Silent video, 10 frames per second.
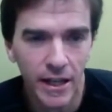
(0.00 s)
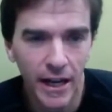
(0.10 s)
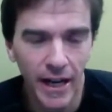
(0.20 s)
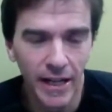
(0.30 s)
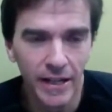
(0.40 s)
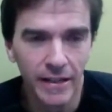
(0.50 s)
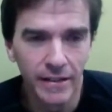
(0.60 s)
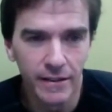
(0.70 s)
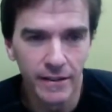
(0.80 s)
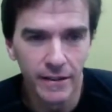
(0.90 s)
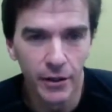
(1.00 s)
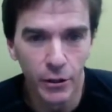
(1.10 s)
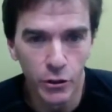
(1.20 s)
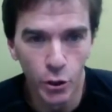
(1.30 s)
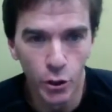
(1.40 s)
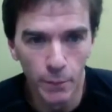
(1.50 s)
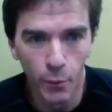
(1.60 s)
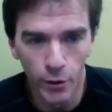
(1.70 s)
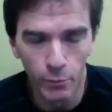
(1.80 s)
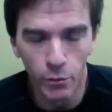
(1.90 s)
and they're truly
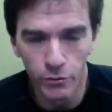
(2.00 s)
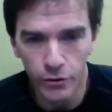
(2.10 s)
portable.